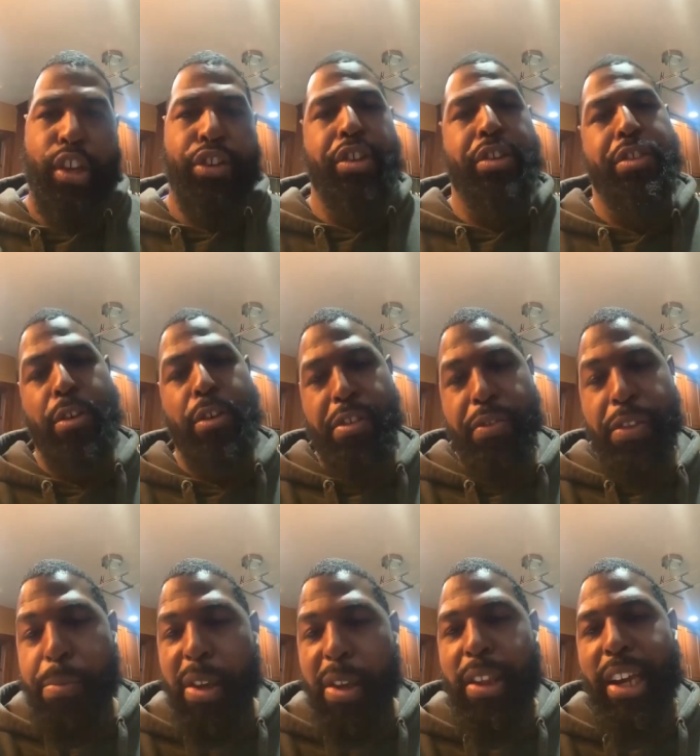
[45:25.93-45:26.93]
So those
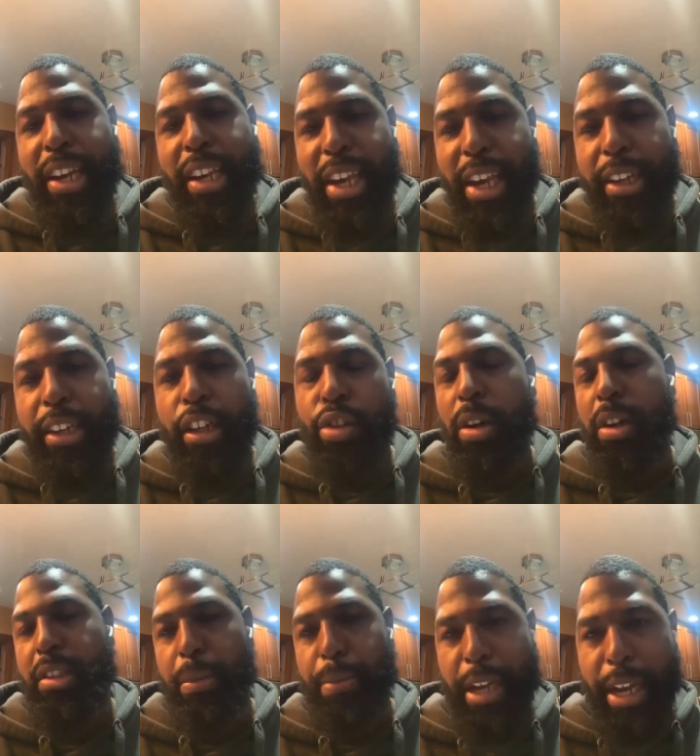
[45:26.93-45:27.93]
three big things, I can't get
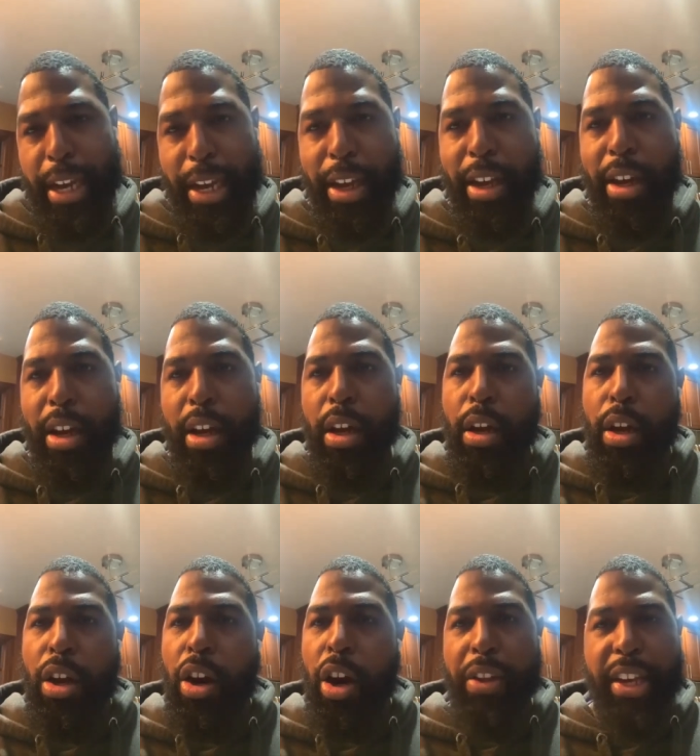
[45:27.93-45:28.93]
across the bay
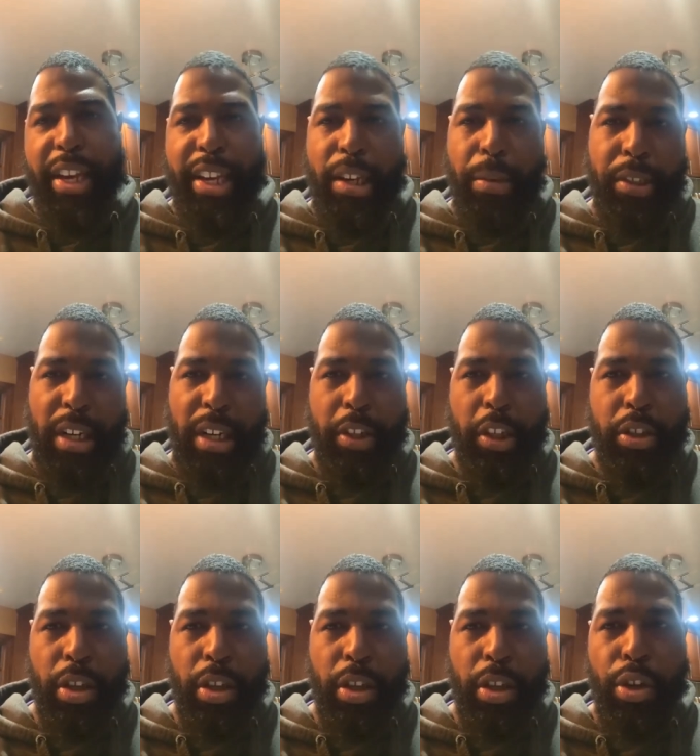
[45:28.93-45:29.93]
or they can't come to San
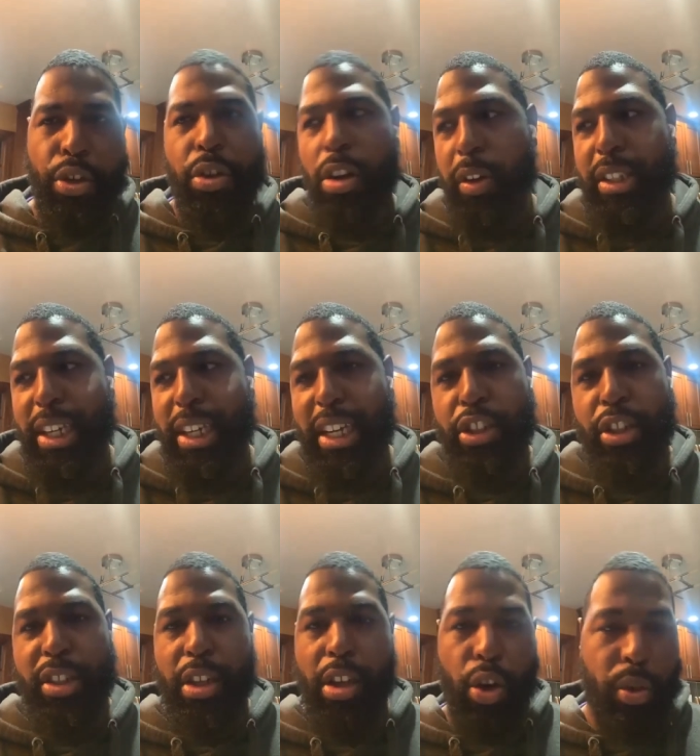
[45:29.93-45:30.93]
Francisco, you can always
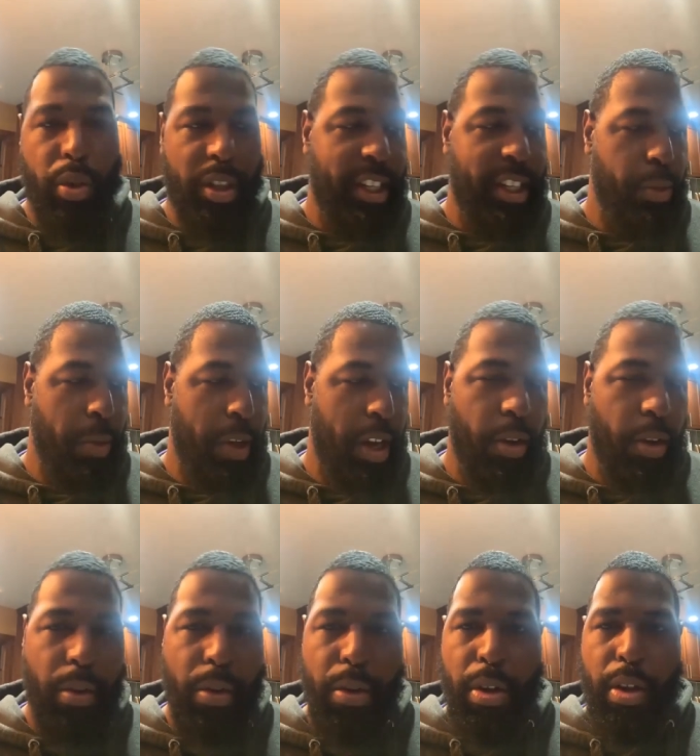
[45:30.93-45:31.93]
catch us in Oakland as well.